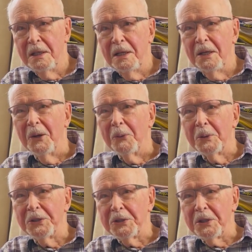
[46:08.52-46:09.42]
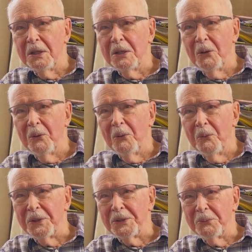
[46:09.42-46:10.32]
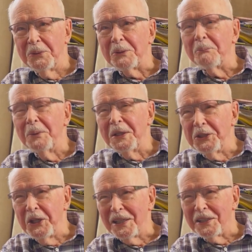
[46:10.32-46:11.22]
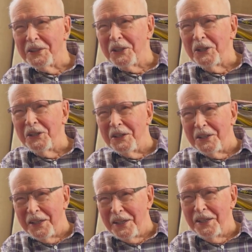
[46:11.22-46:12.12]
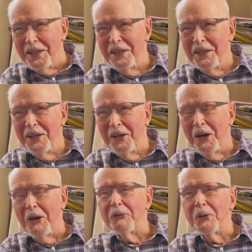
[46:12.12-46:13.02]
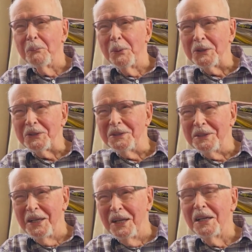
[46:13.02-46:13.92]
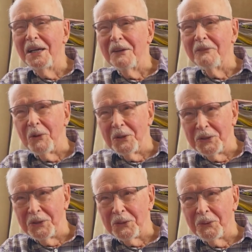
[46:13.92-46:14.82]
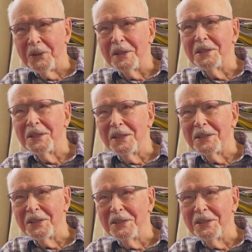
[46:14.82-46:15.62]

Which was a big challenge indeed for a person of Rogers' orientation.